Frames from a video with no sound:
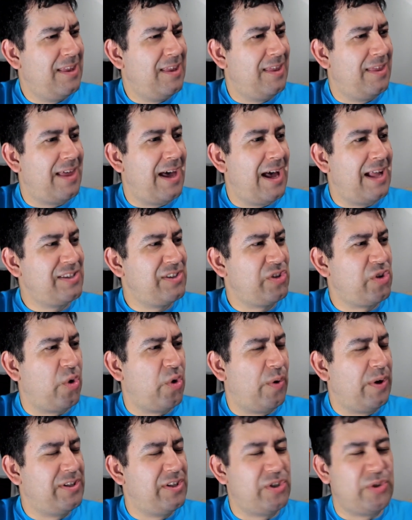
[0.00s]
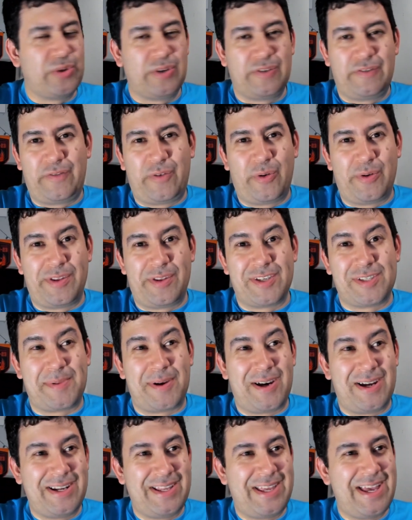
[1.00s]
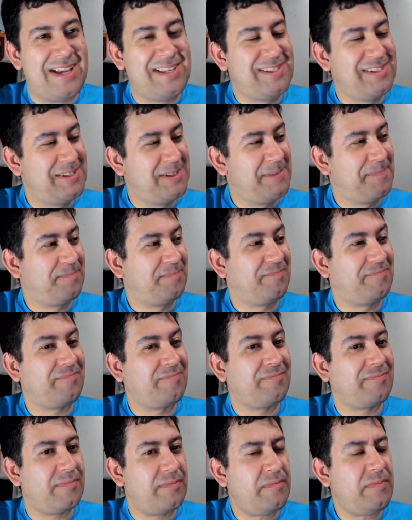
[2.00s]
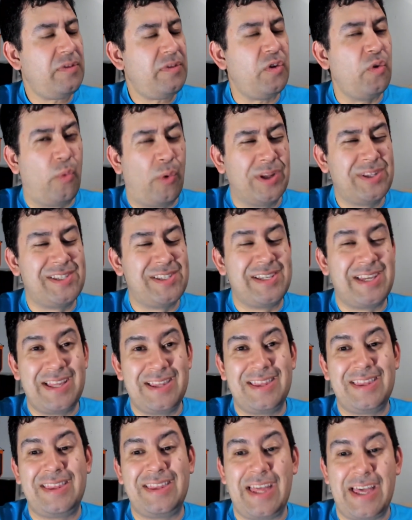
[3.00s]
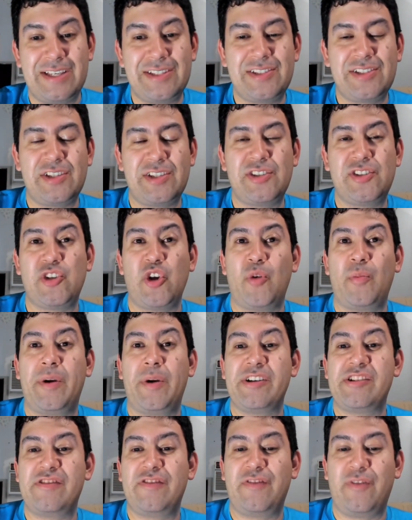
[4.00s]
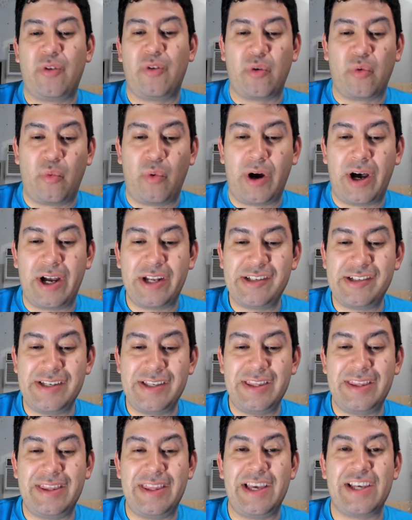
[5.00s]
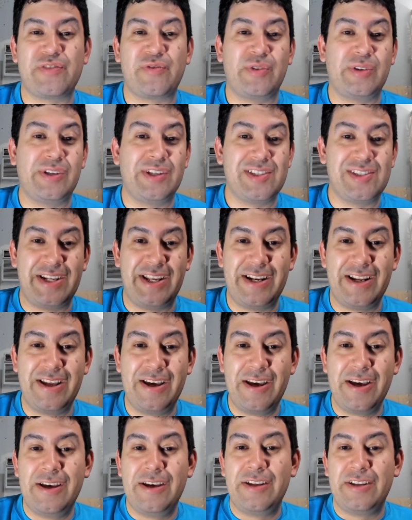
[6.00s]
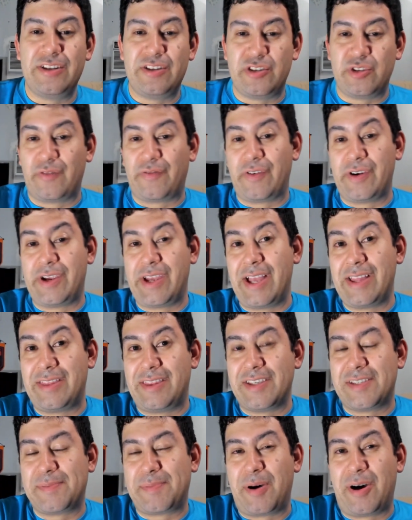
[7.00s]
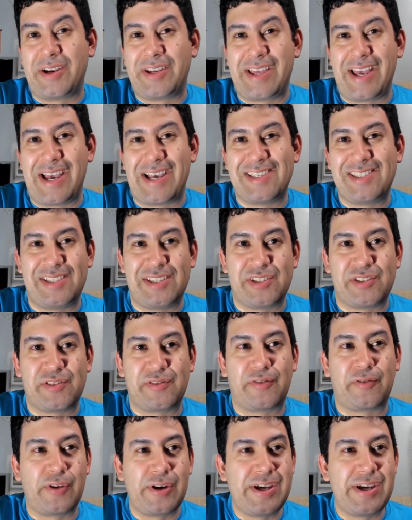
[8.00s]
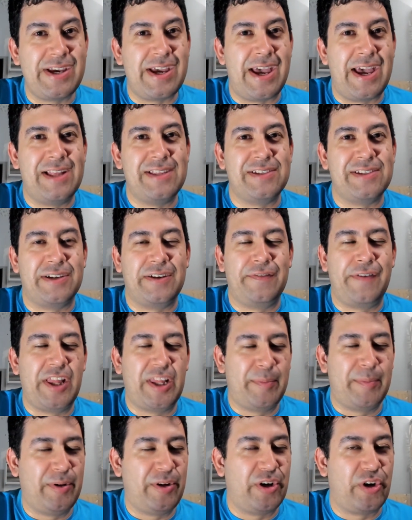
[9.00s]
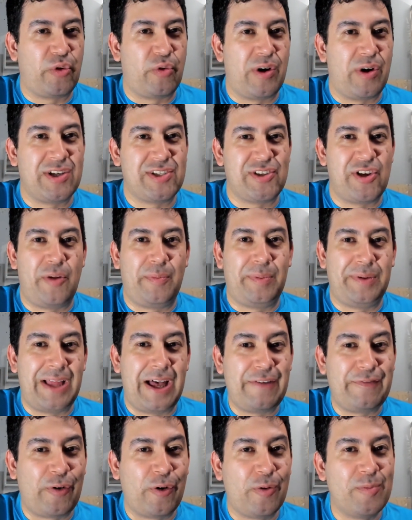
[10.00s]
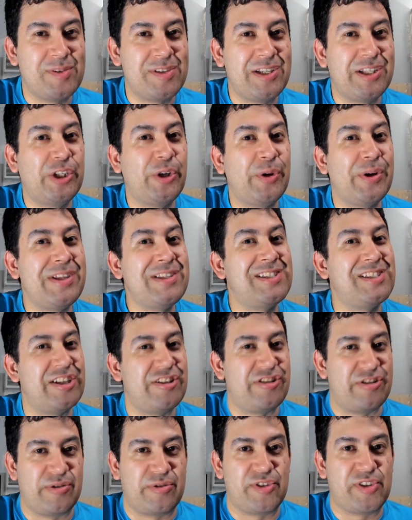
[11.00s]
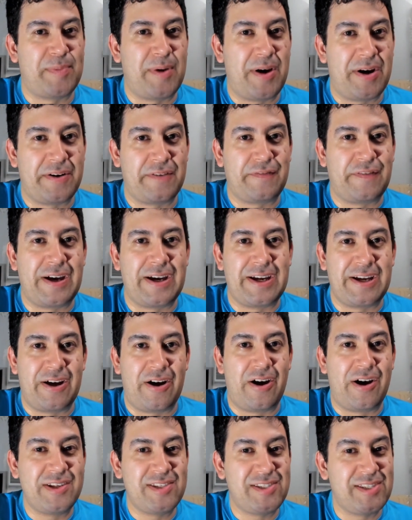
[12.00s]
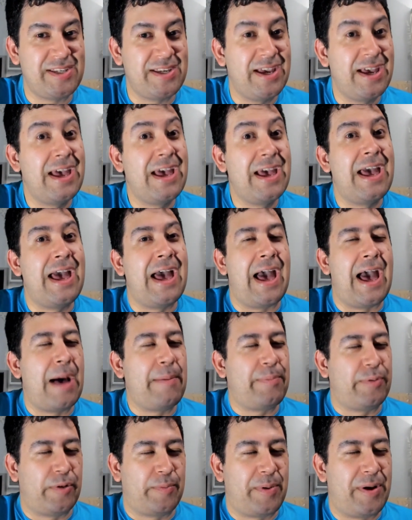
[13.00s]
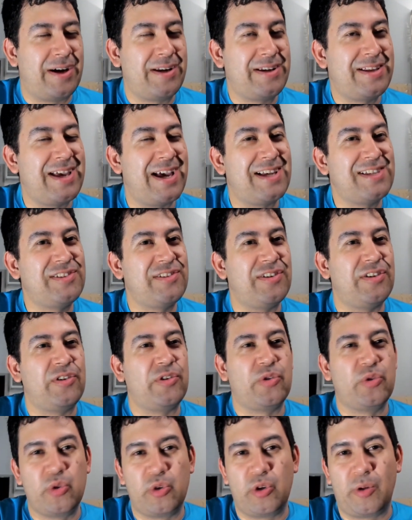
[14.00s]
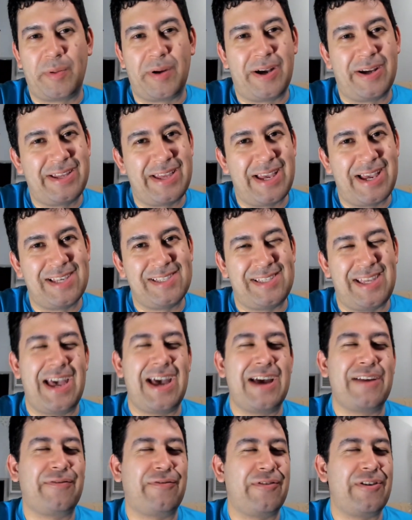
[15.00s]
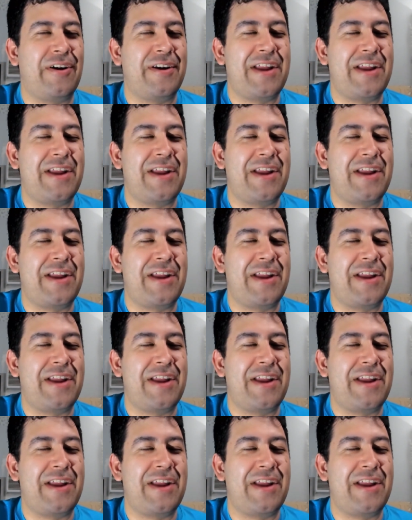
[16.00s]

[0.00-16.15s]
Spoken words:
That's going to do it for this podcast. Once again, thanks so much for watching. Thanks for listening. Don't forget, this podcast is free and available across all platforms, including Stitcher, Spotify, Odyssey, Apple Podcast, Google Podcast, ad free on